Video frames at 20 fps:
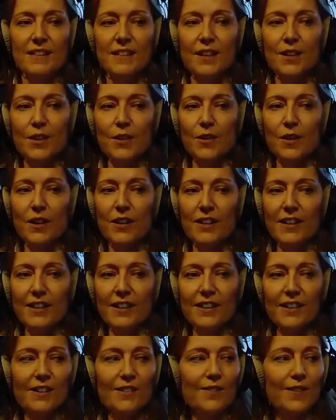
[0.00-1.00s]
So I
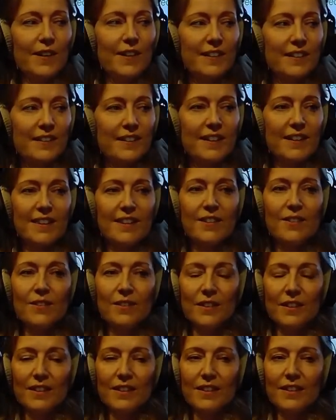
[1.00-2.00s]

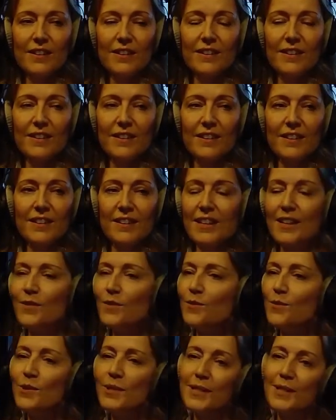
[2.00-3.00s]
think I
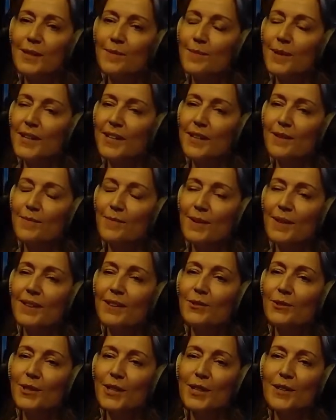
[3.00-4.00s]
never wanted to be a
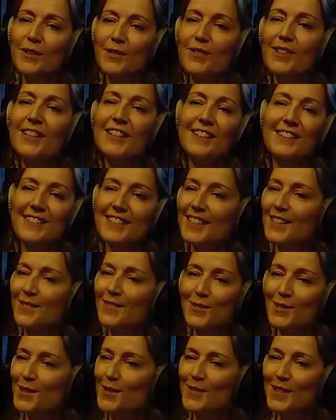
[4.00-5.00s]
long-term. I realised I
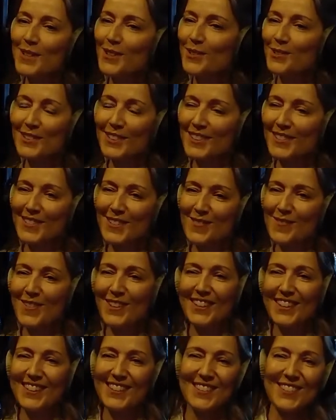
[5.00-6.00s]
never wanted to be a long-term
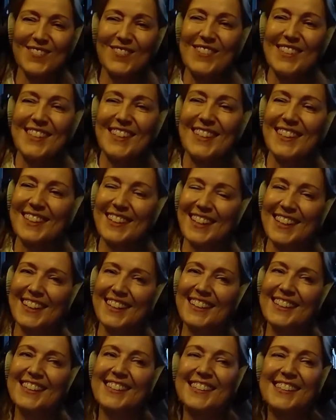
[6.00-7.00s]
compliance officer,
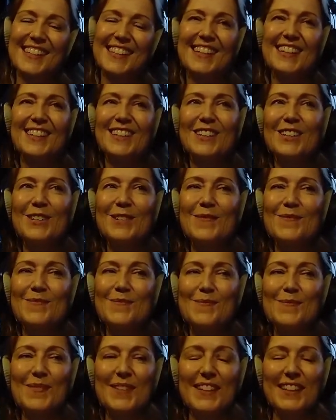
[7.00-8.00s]
and
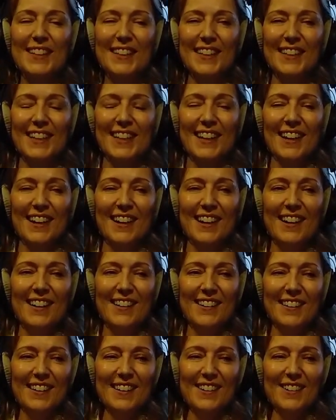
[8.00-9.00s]

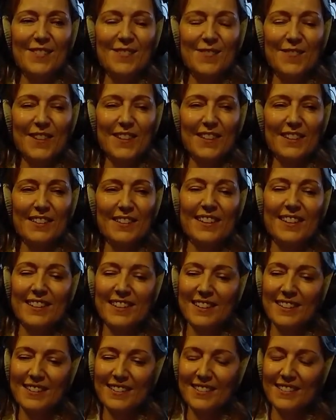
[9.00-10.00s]
I kind of felt
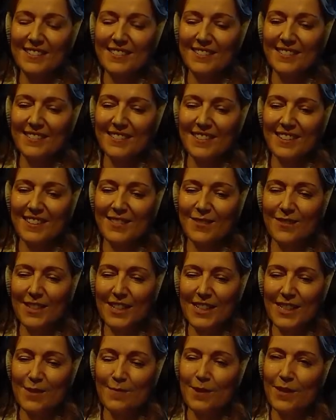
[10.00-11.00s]
like I had
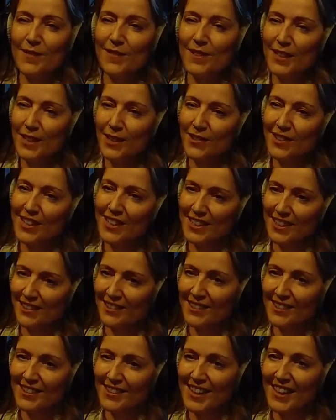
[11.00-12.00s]
reached a bit of a career
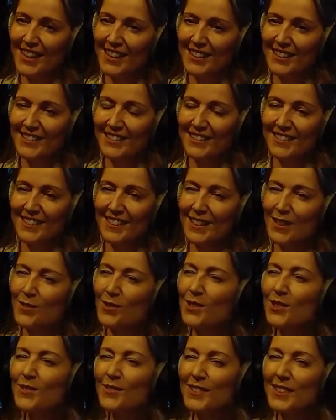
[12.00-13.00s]
cul-de-sac, and I
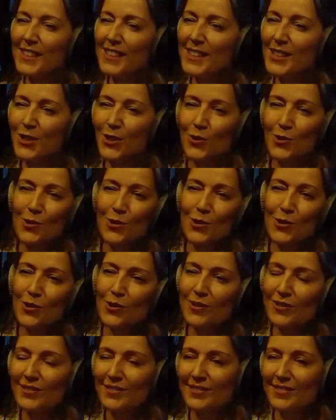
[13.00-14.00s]
wasn't really
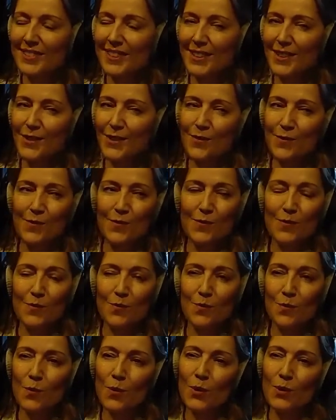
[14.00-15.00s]
sure kind of
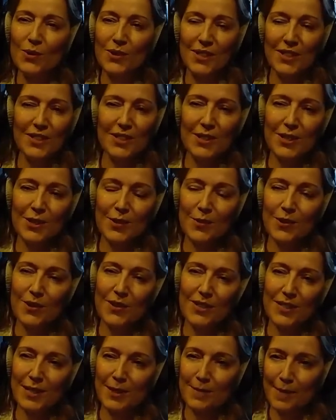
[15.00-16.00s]
what to do,
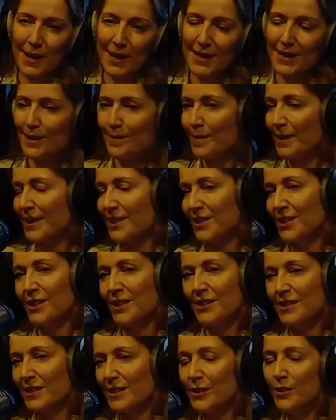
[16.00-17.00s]
whether I should get back into banking, should
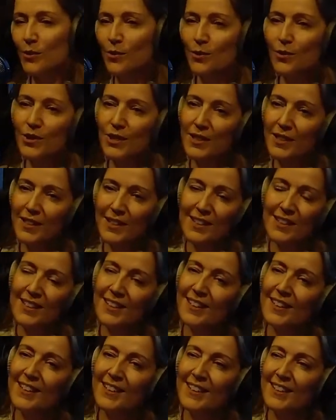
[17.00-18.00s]
I get into law, should I,
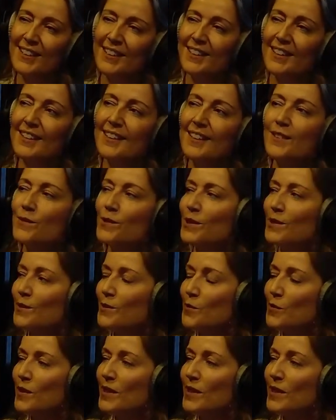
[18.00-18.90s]
what.